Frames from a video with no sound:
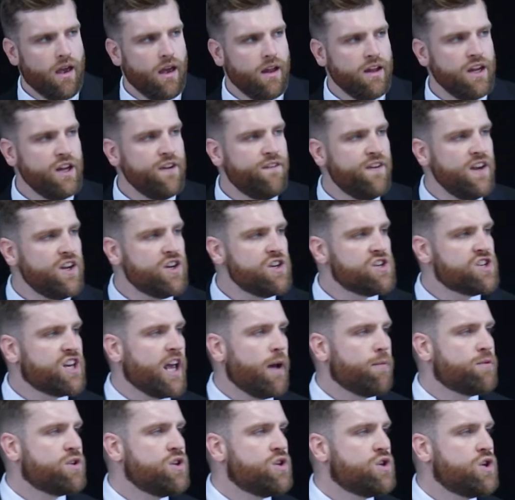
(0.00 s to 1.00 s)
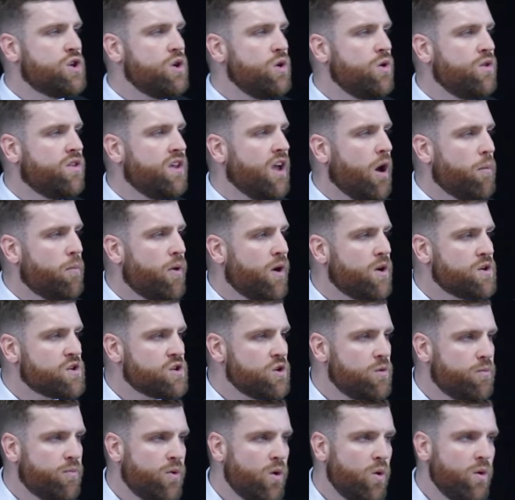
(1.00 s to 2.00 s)
And in Ephesians chapter 2, the
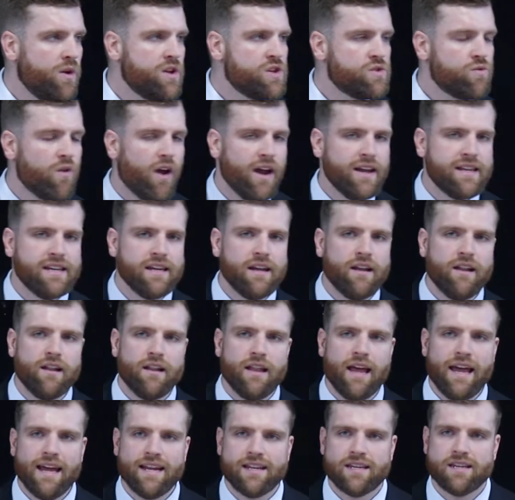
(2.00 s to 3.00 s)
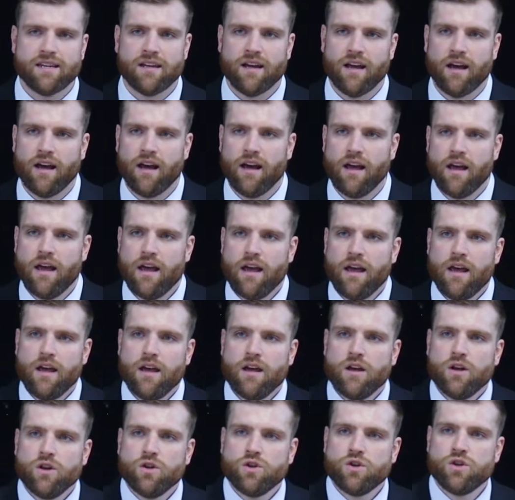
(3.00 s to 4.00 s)
Apostle Paul is writing a letter
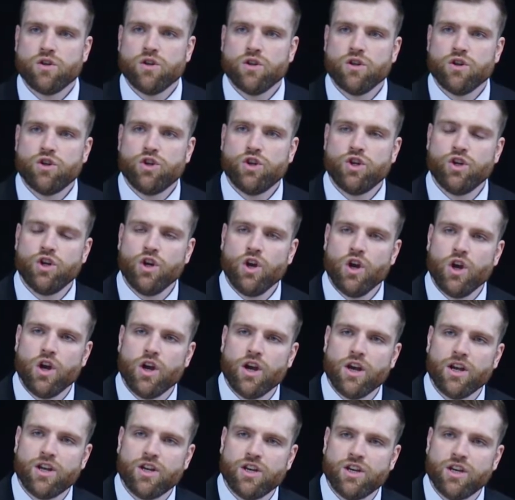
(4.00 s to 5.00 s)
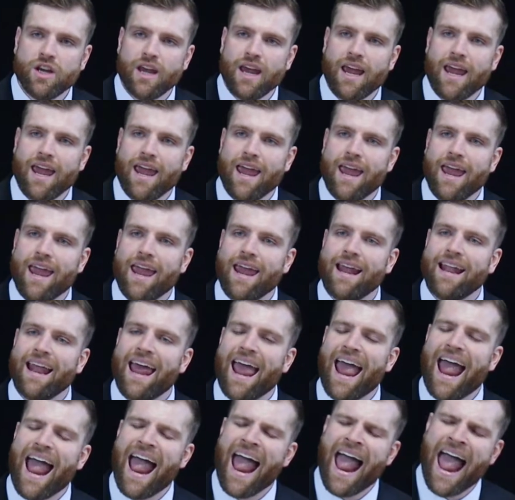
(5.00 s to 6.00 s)
to the church in
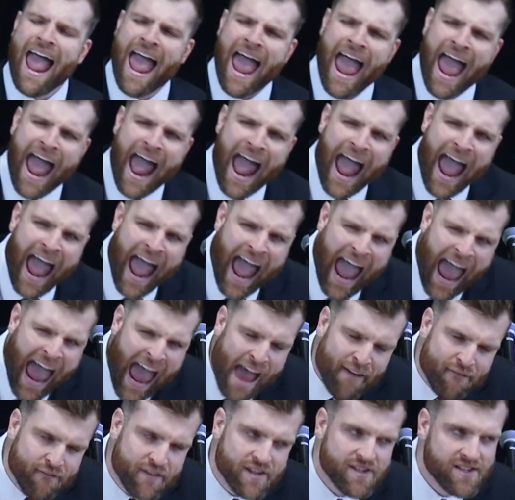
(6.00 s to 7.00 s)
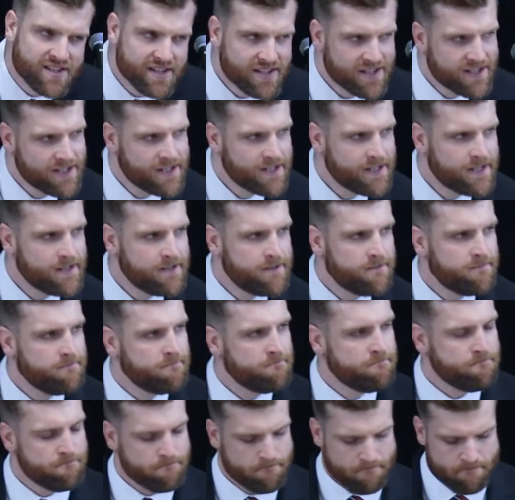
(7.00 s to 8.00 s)
Ephesus.
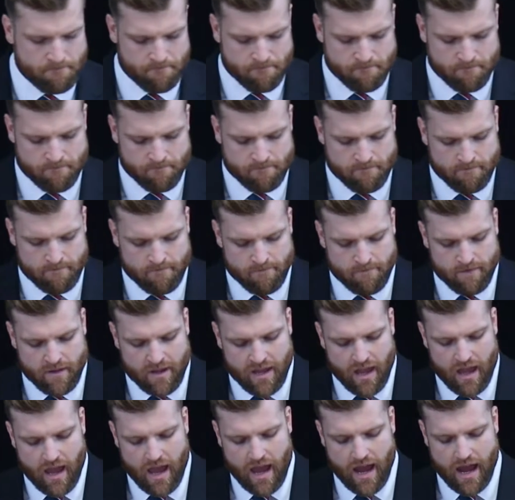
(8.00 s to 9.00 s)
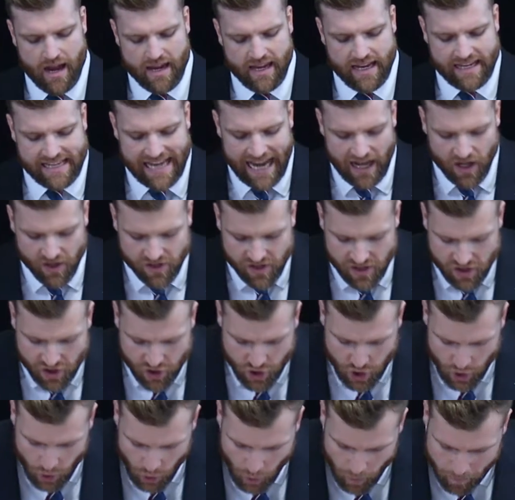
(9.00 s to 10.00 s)
And he tells us
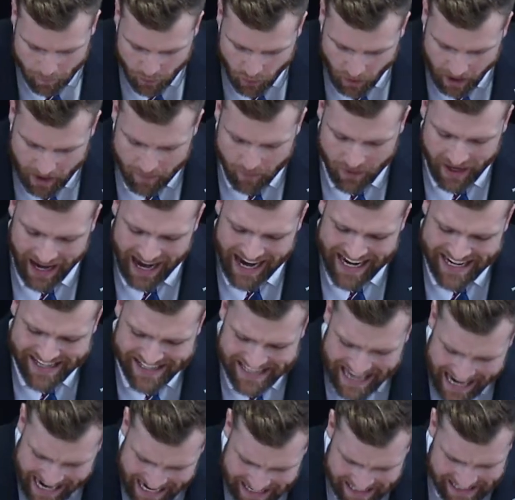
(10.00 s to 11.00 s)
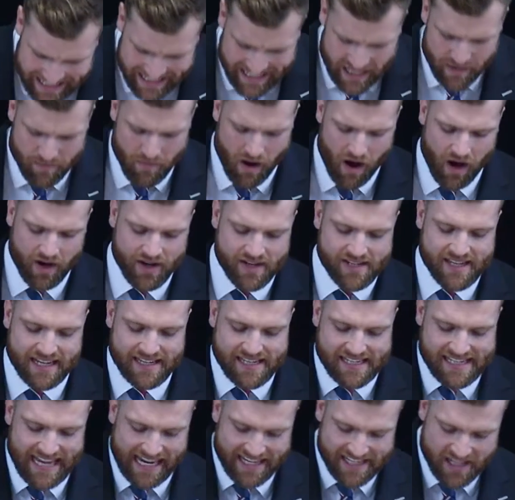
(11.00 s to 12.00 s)
two primary identity markers
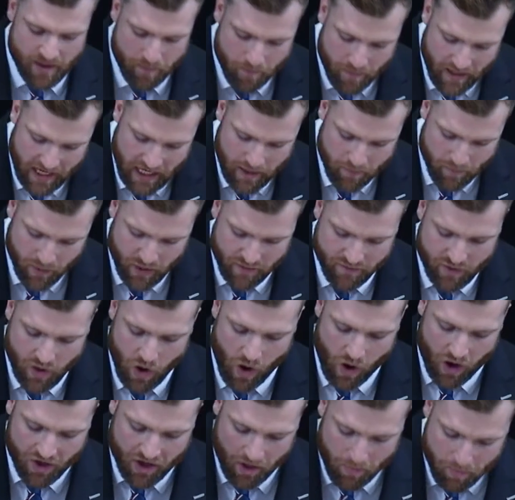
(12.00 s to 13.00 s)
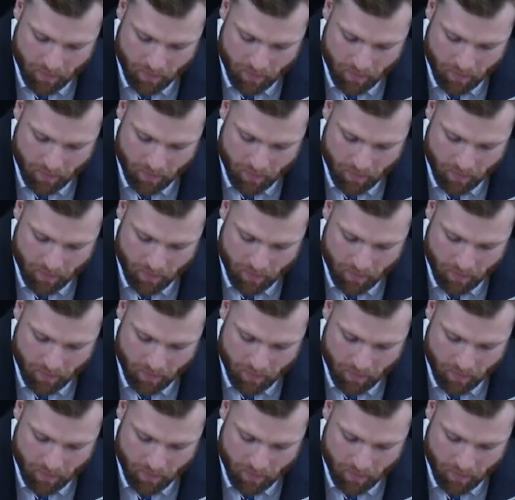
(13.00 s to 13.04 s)
that sets the people of God